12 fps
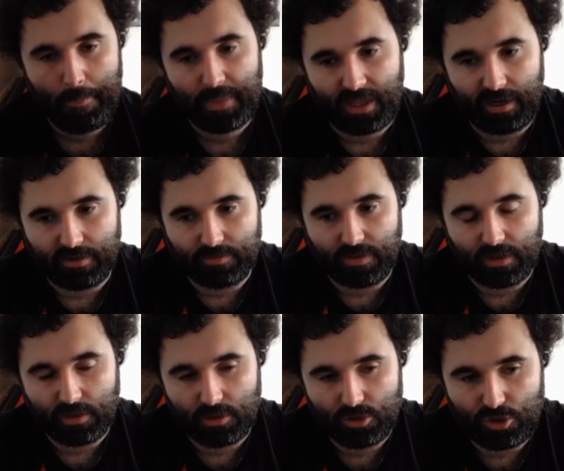kind of
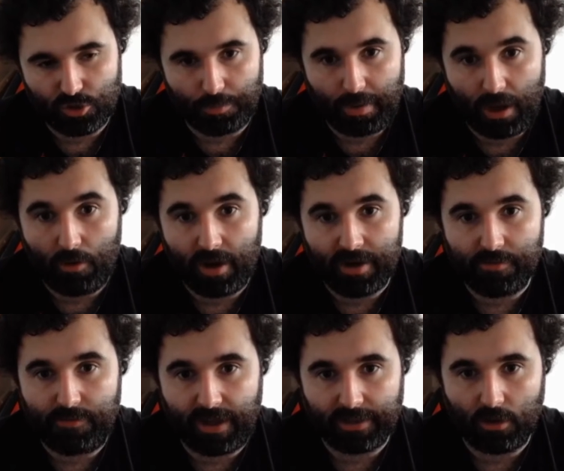jump out and
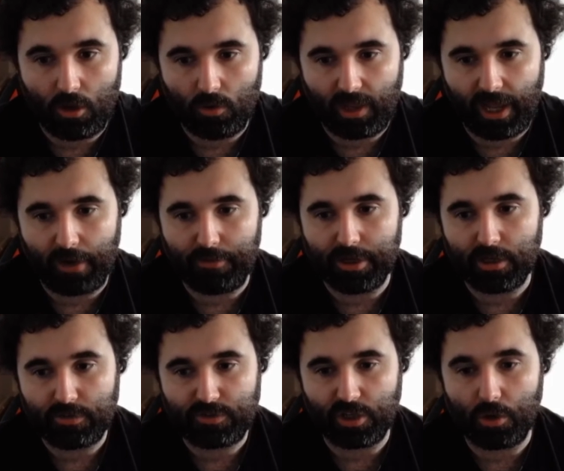affect the whole area.
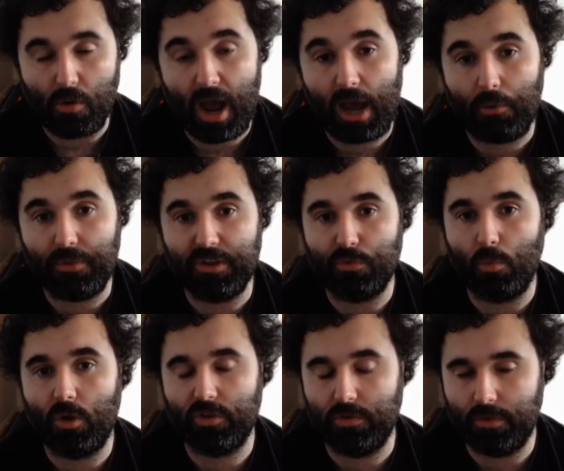So how this
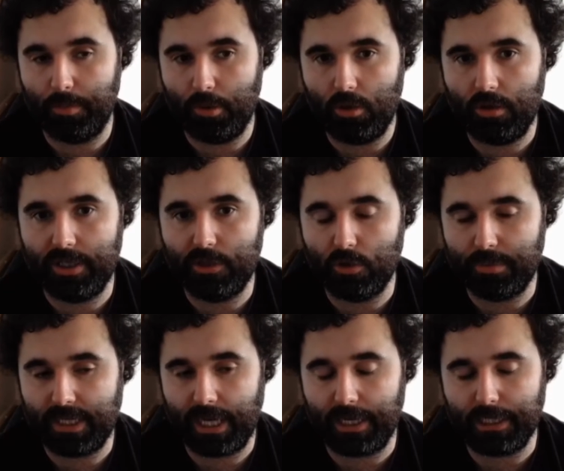wasn't reported or
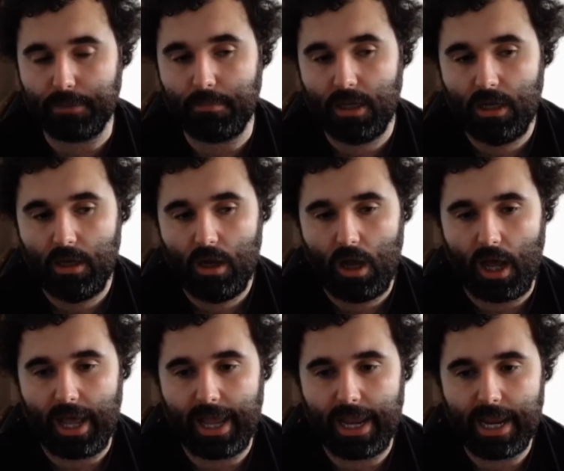became
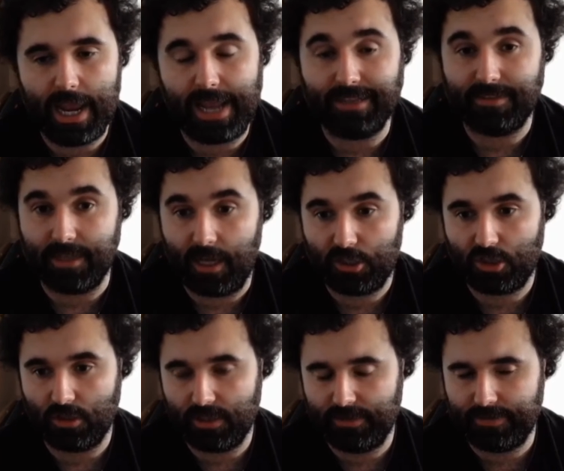a
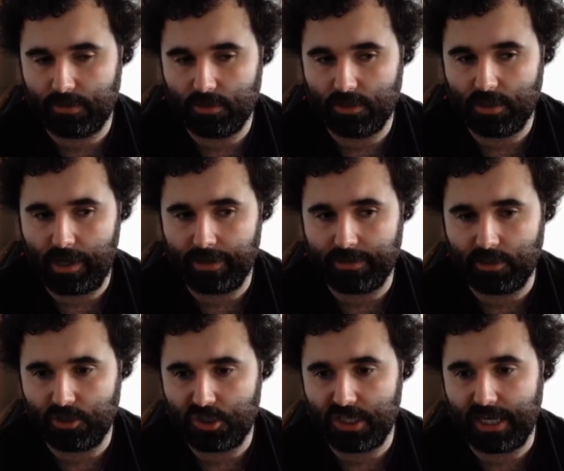international incident and
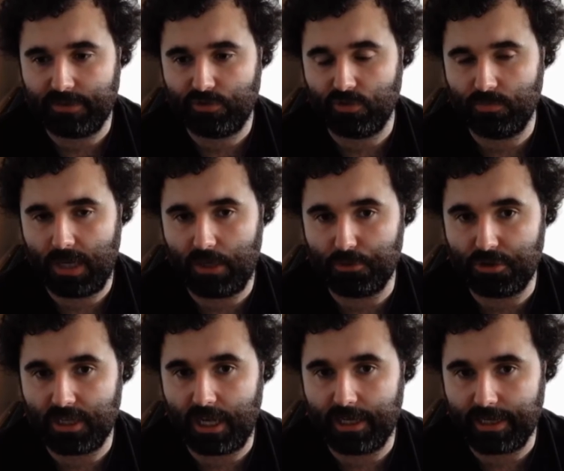as yet somehow
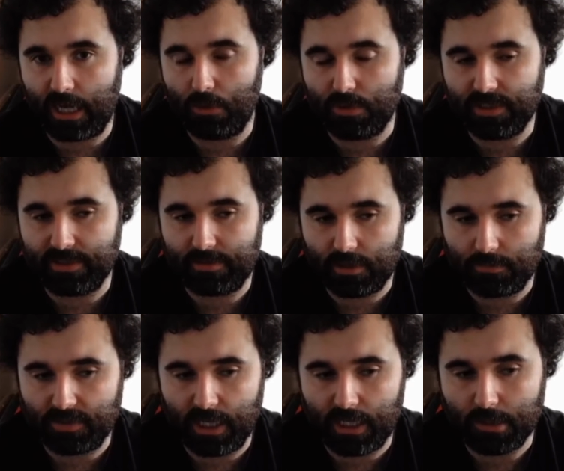died out at the same
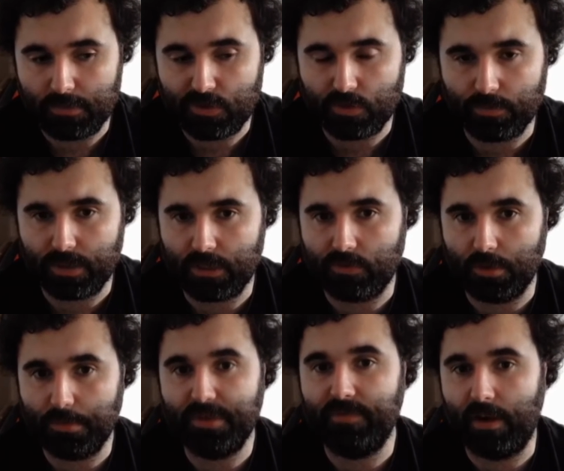time is something that's going
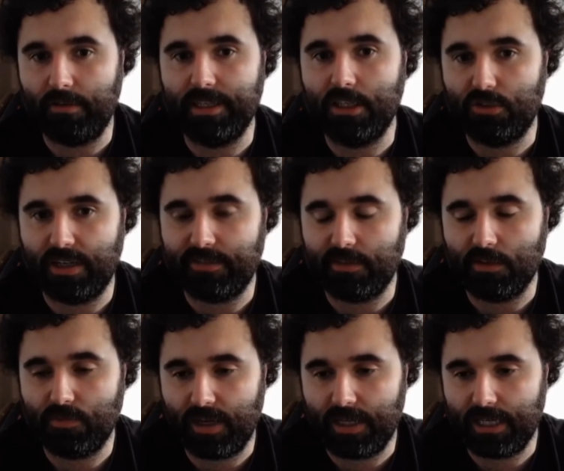to be very interesting to
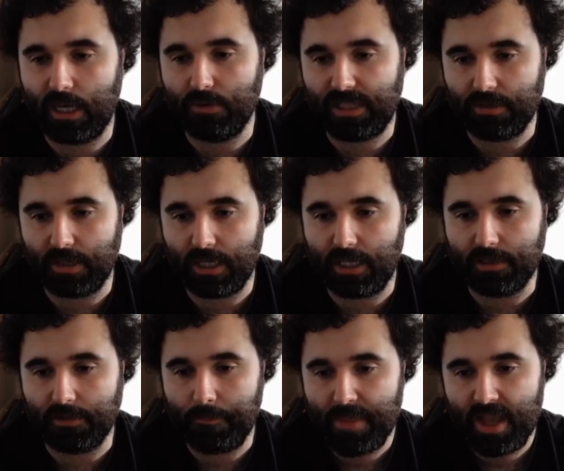find out down the
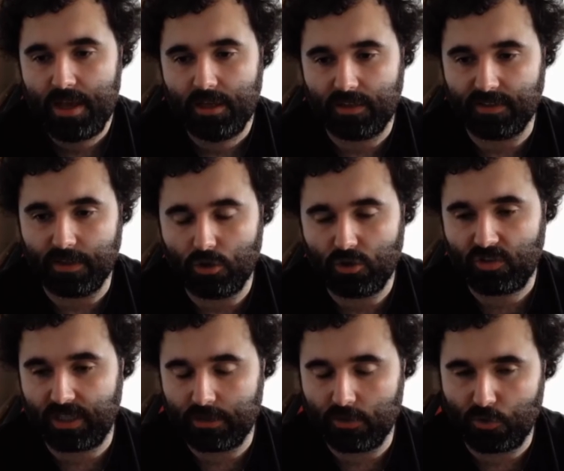line, because it looks
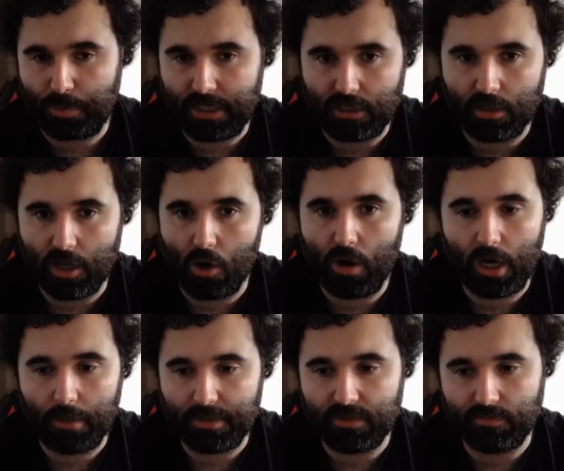like there's been no
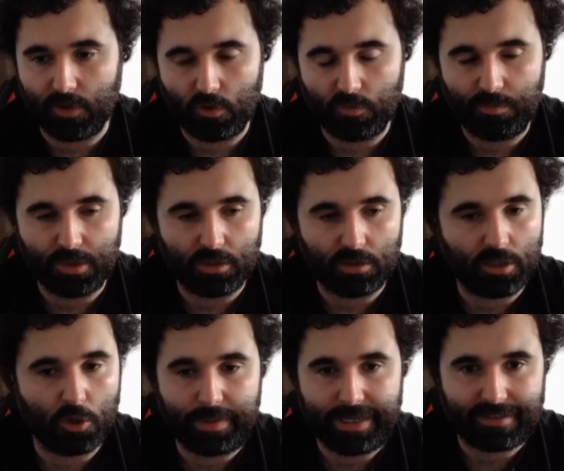army involvement, no
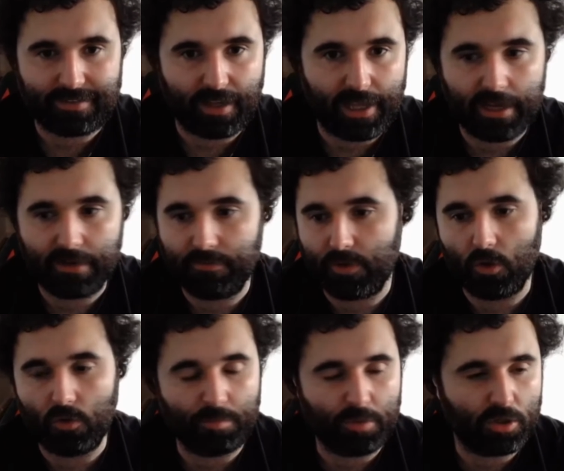BSAA
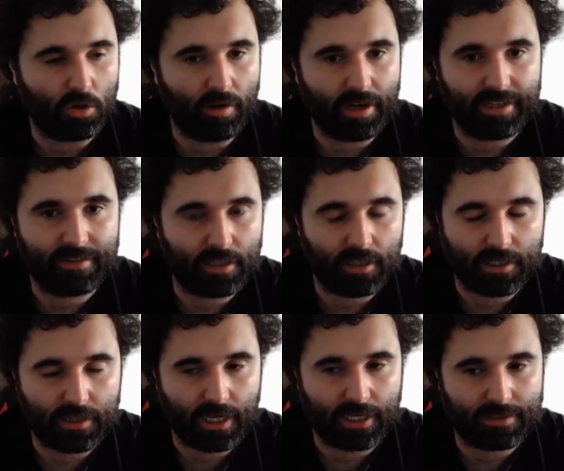involvement or anything like
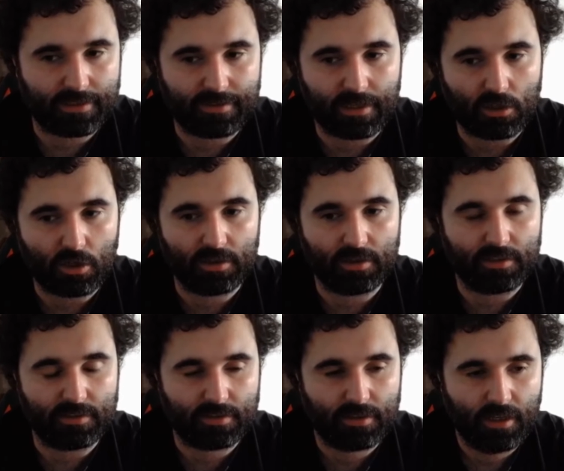that to take on
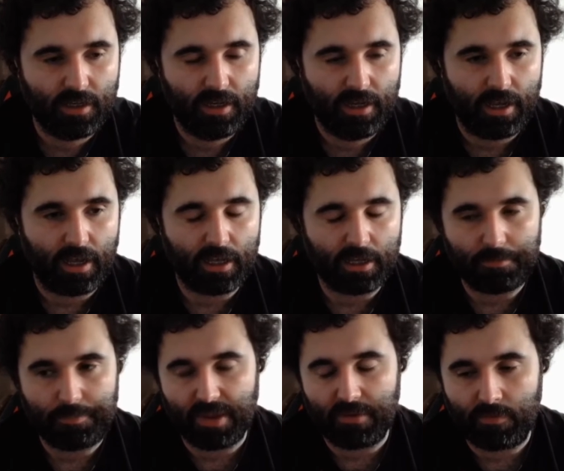this
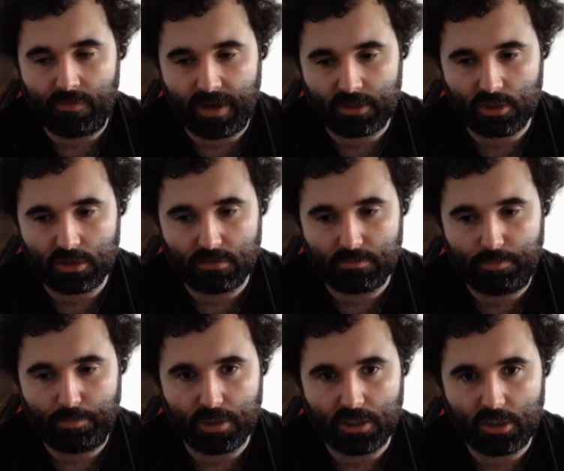infection,
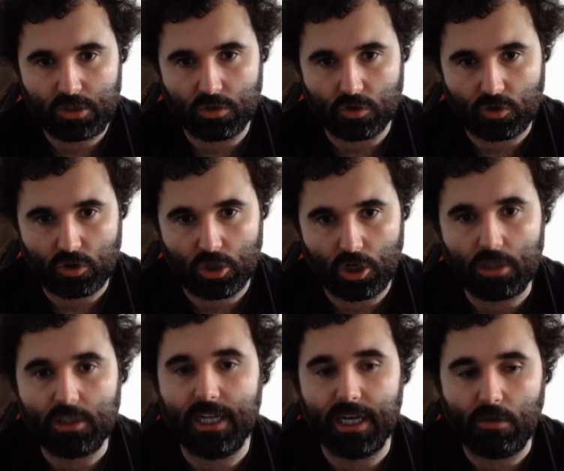but it's just
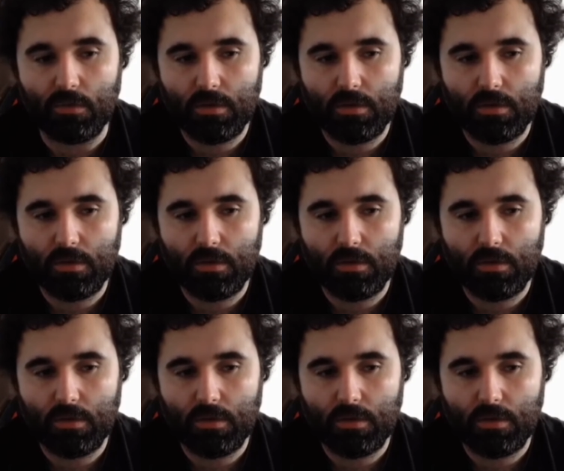gone now,